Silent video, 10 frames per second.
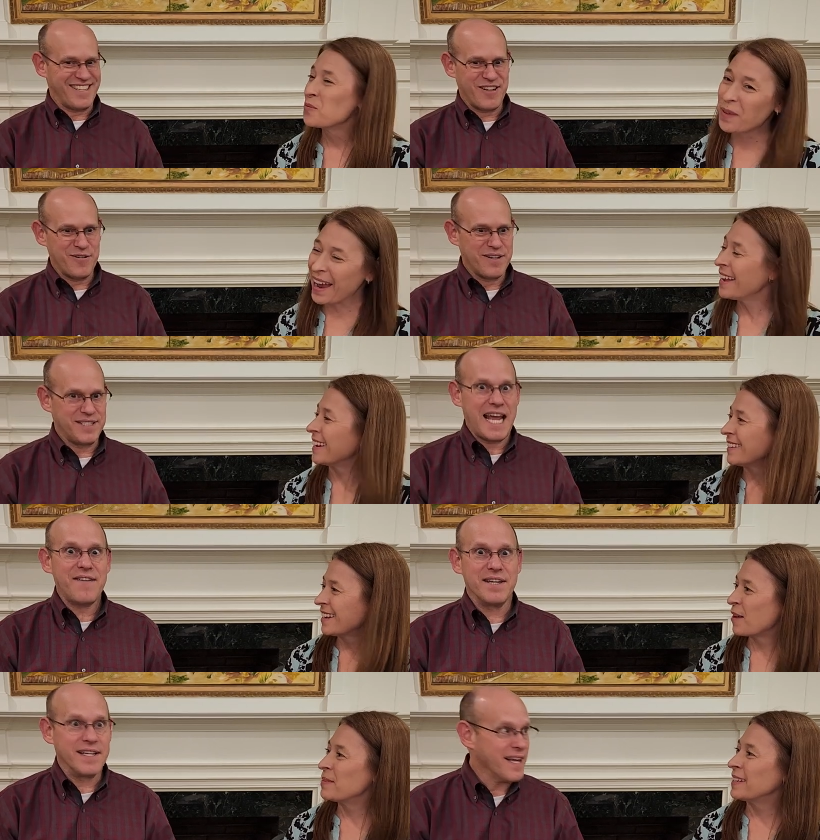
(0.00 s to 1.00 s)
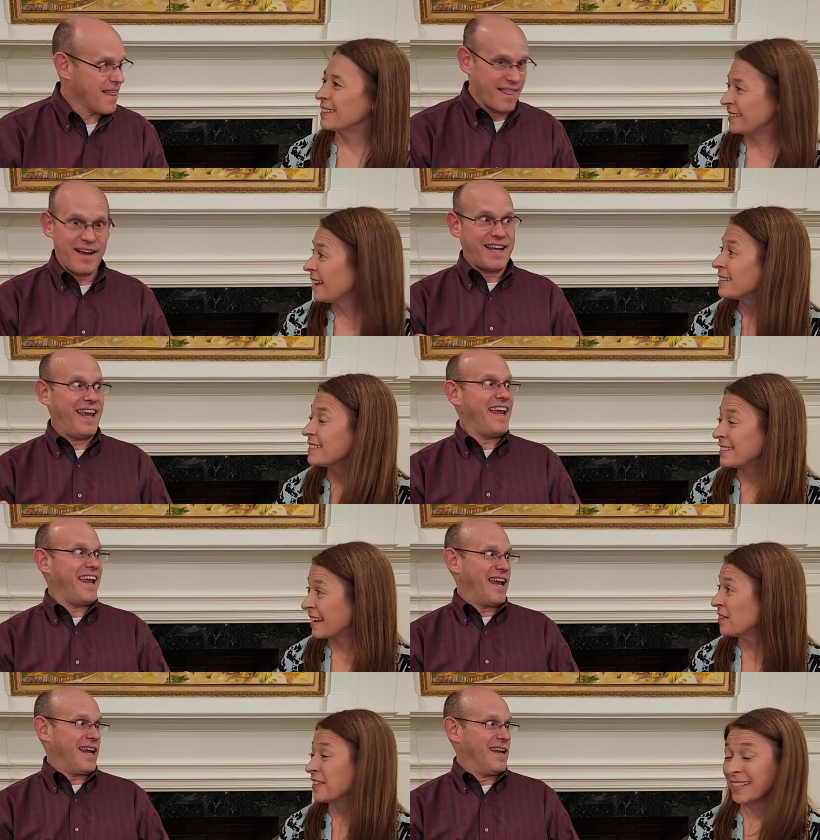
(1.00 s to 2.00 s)
Speaker 1: know, right. David, I mean, the
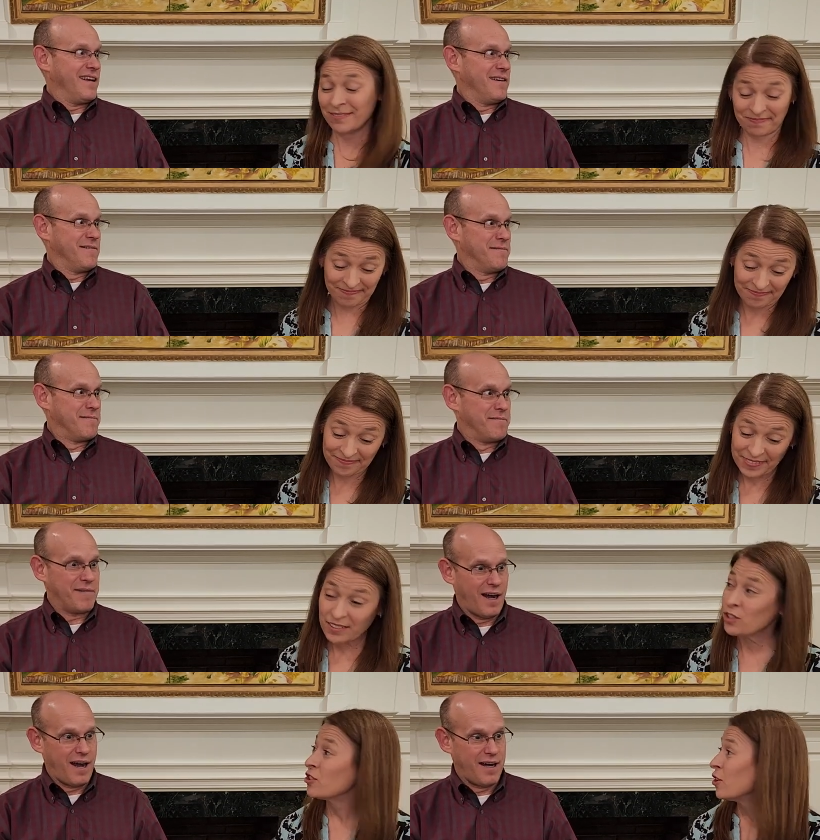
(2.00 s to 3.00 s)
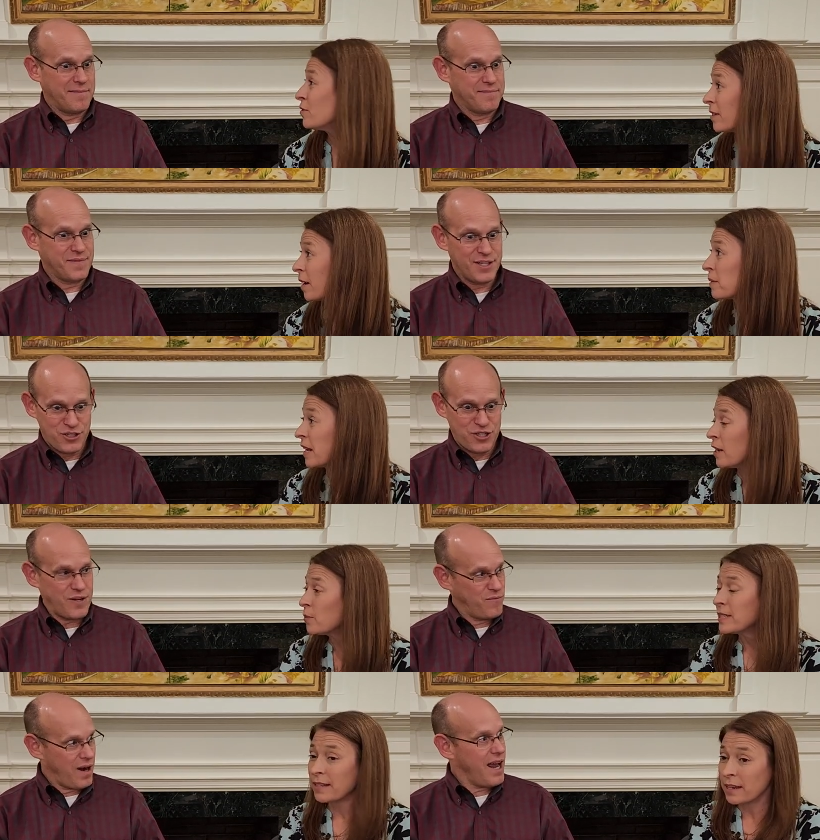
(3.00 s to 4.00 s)
king. David. The um, chosen. Um, I mean, he
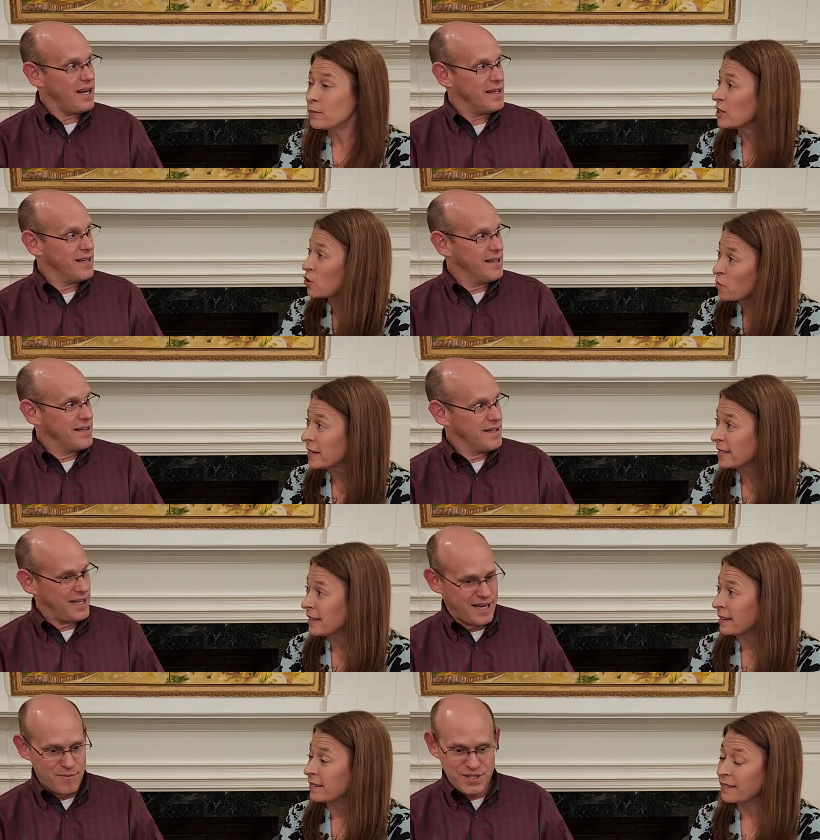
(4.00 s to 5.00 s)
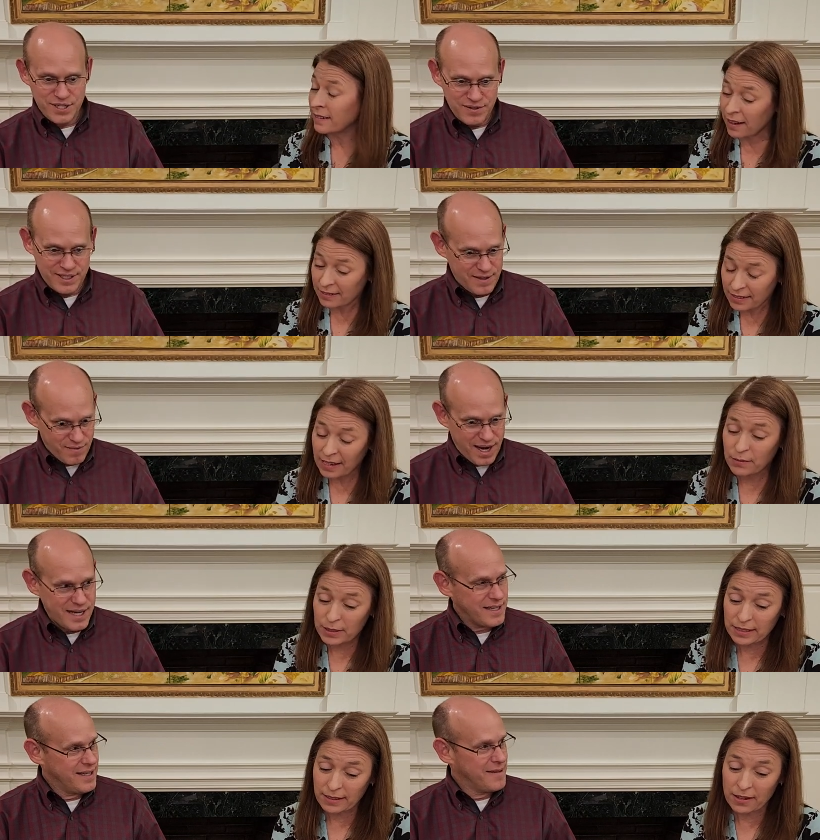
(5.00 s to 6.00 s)
was, right. he was anointed. He was, anointed. Yeah, right. he
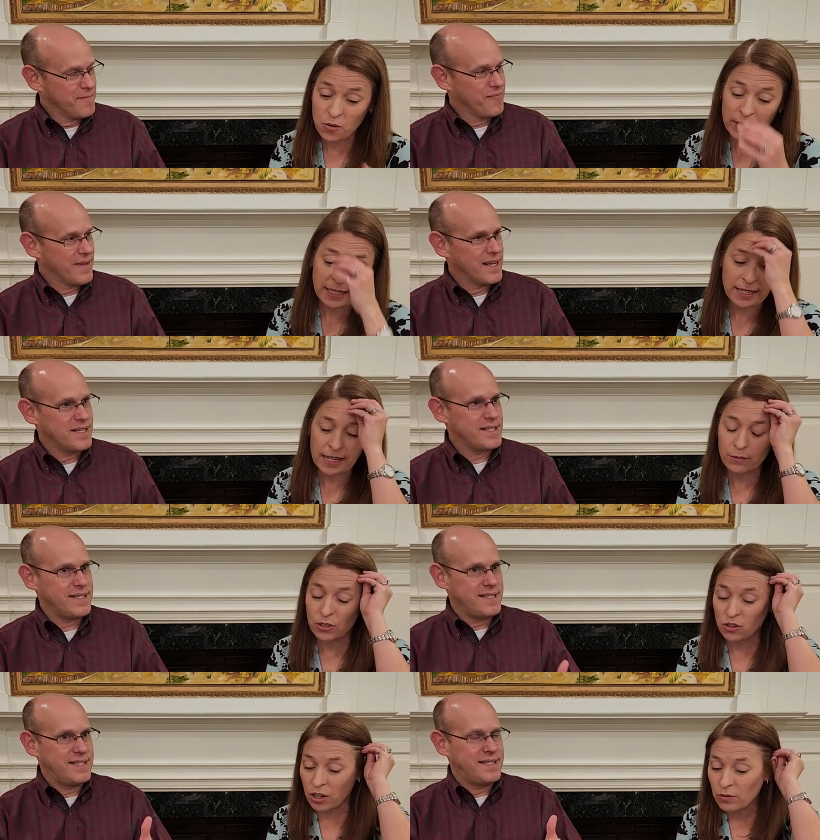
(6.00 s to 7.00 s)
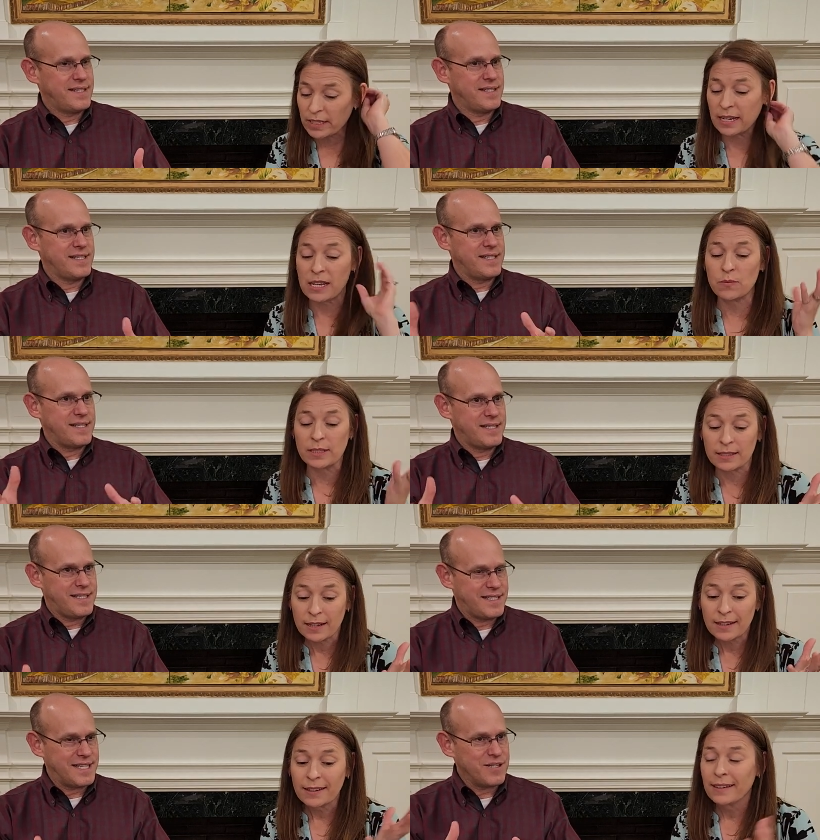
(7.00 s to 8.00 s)
was
Speaker 2: anointed. He was chosen. He was
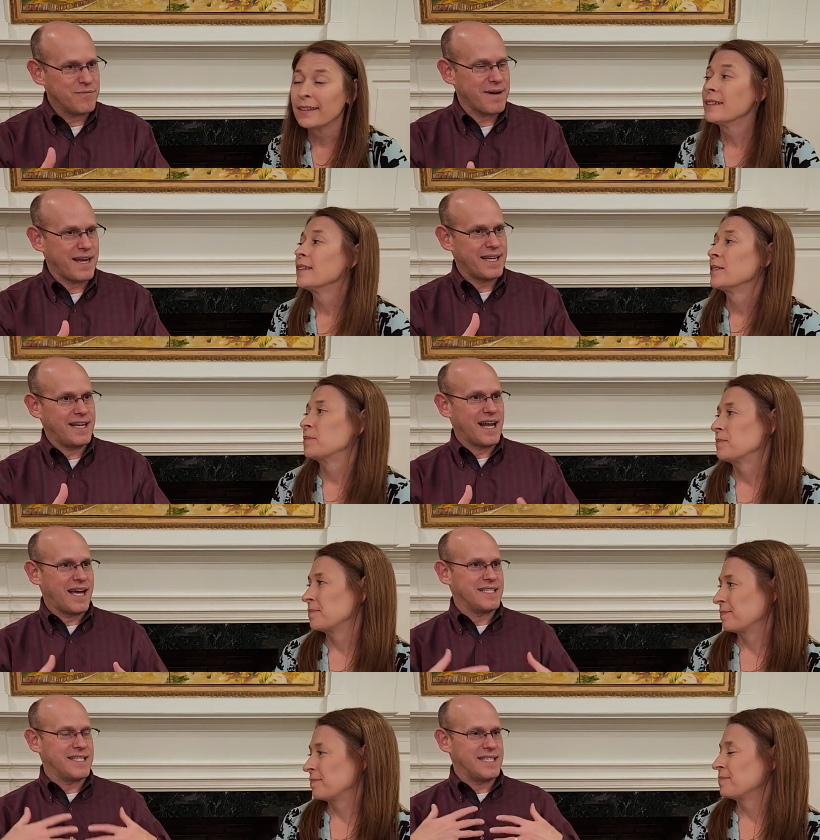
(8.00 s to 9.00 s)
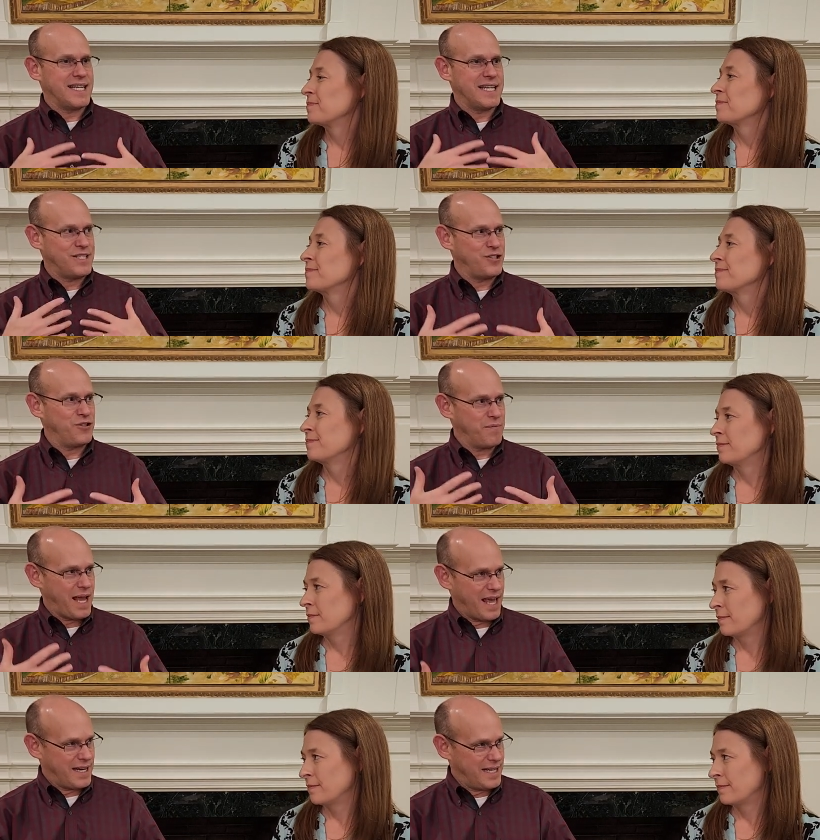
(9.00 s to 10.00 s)
Speaker 1: still recognizes his
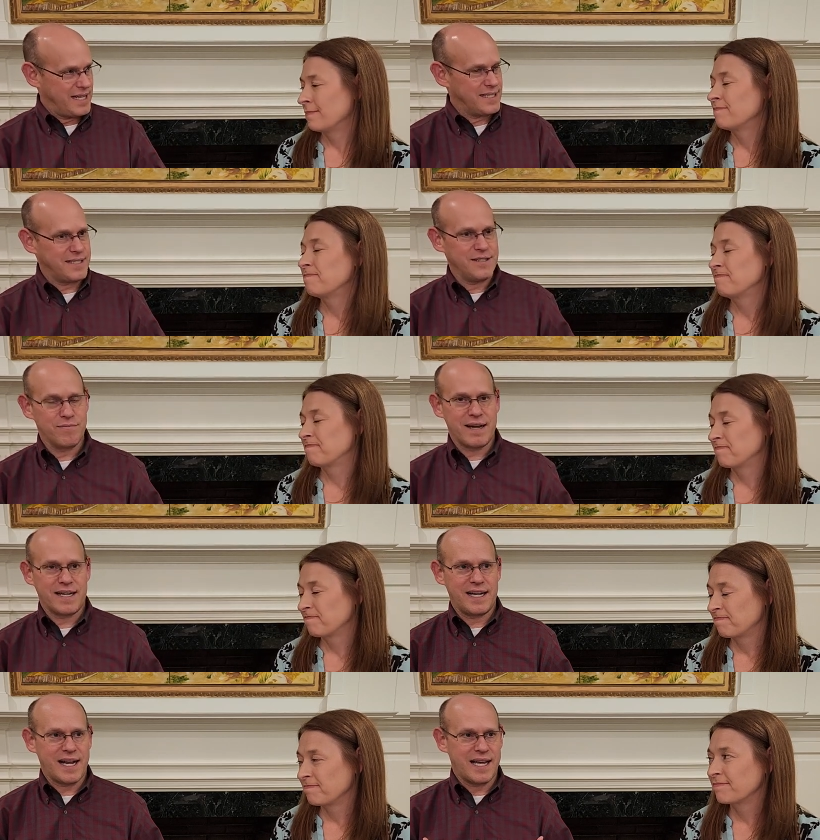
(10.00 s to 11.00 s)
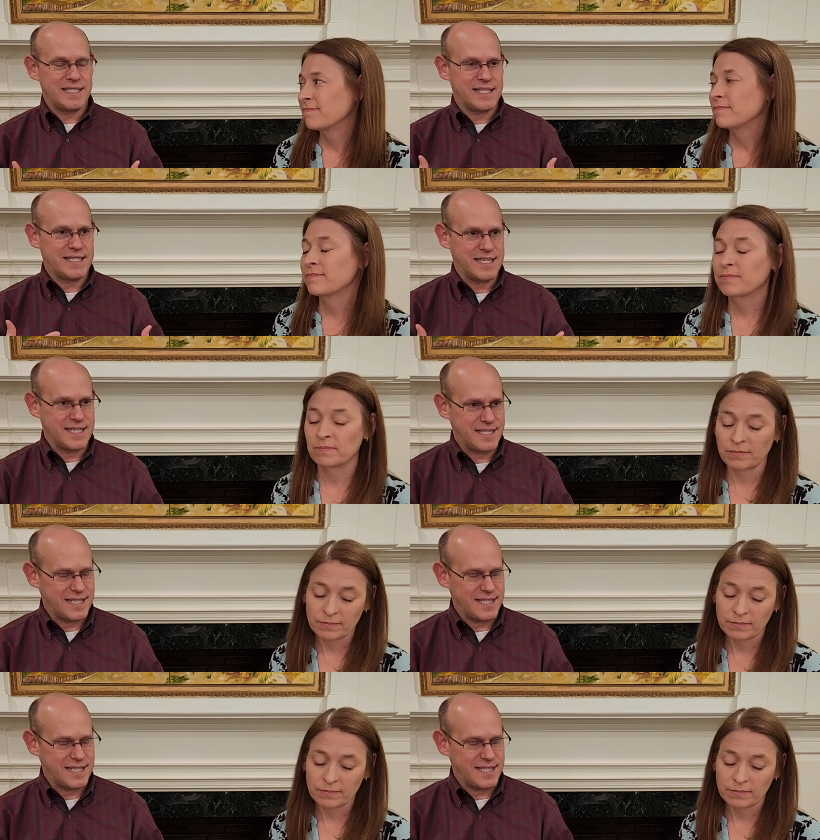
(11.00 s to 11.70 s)
humanity, still recognizes his